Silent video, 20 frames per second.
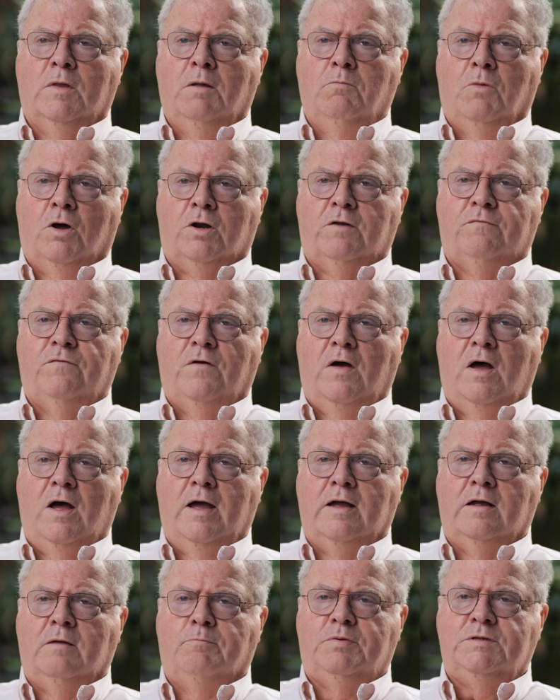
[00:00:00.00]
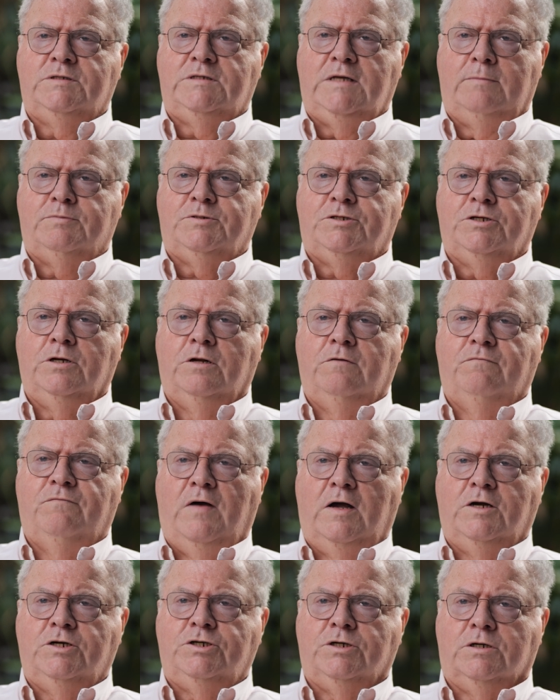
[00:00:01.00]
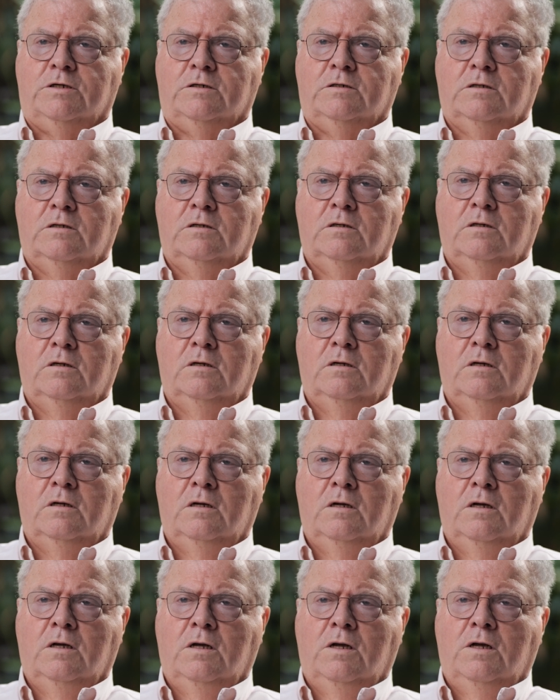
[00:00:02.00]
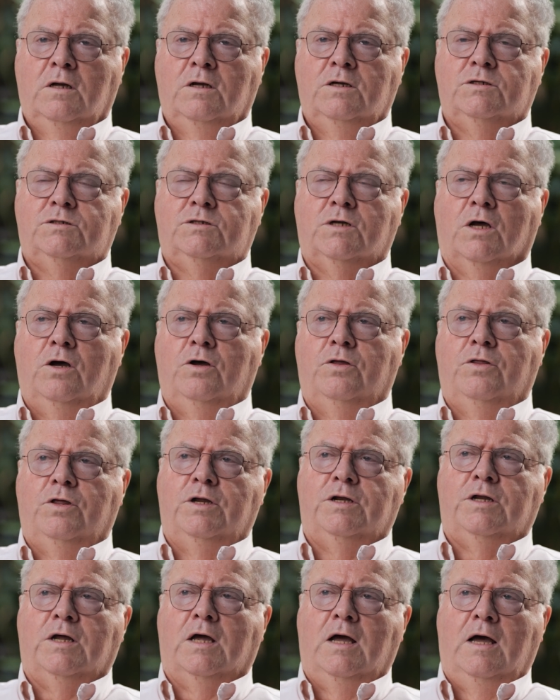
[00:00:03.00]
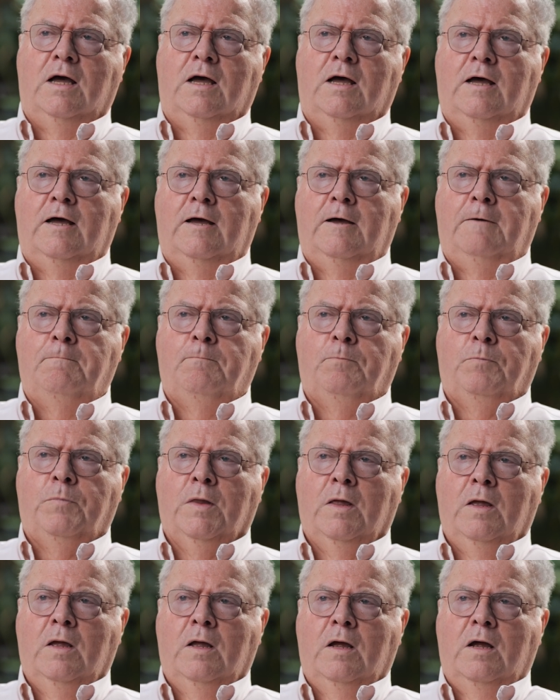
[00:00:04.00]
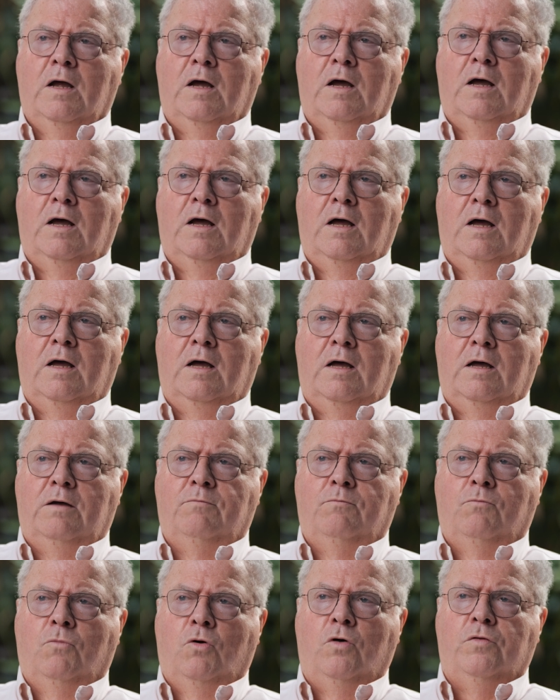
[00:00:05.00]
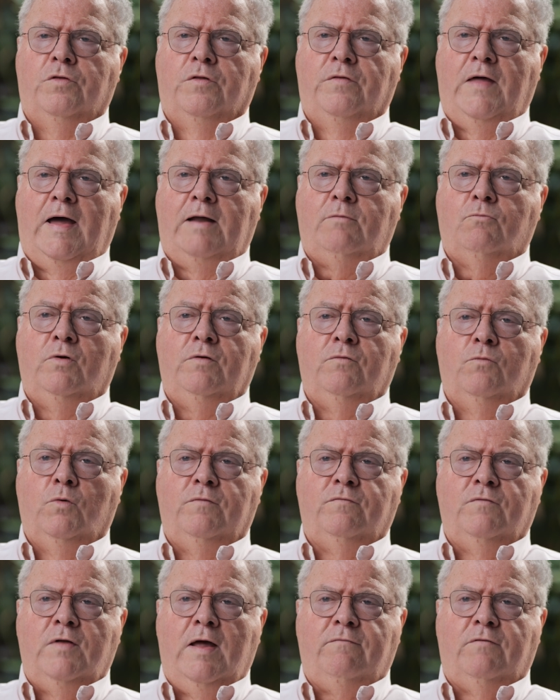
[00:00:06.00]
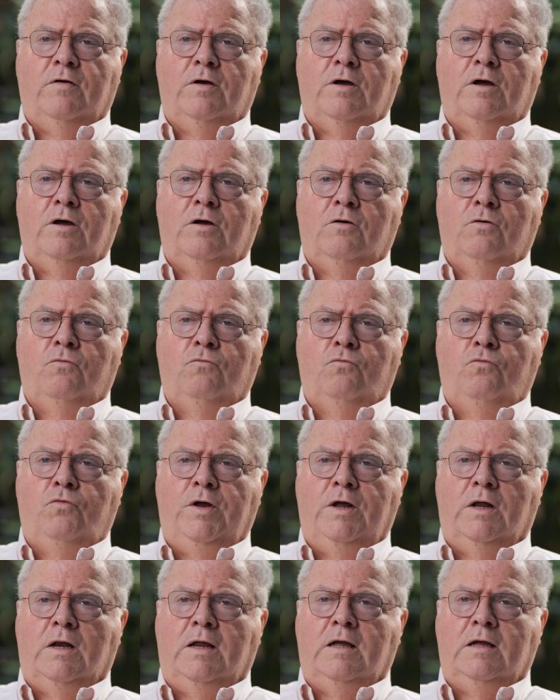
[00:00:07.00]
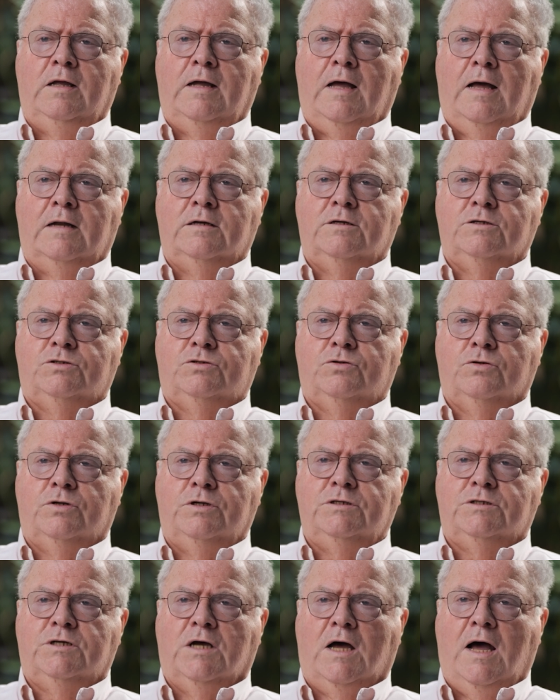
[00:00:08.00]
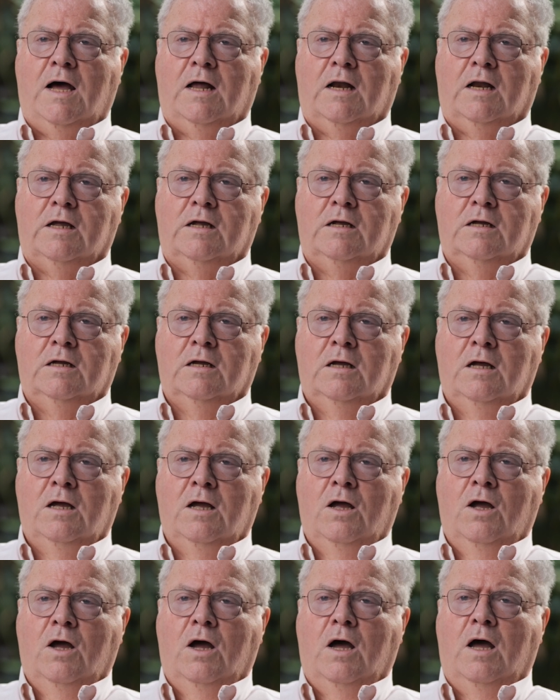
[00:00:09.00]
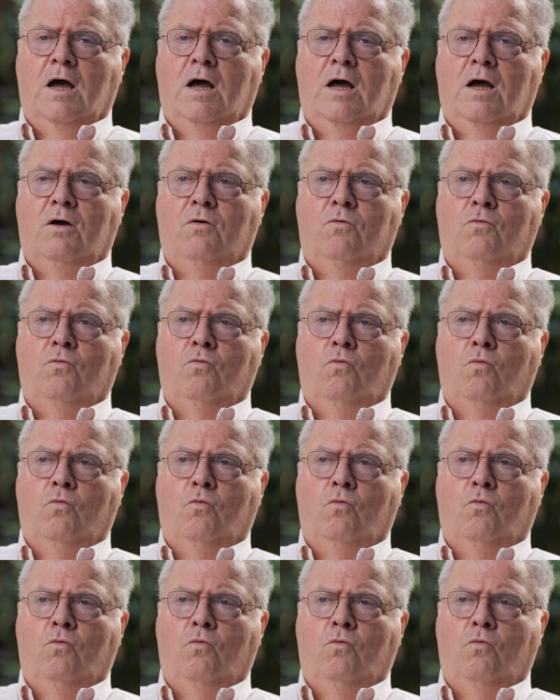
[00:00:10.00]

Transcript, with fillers: modifying perception and function. So that um, uh, more than that, we, have never really understood entirely uh,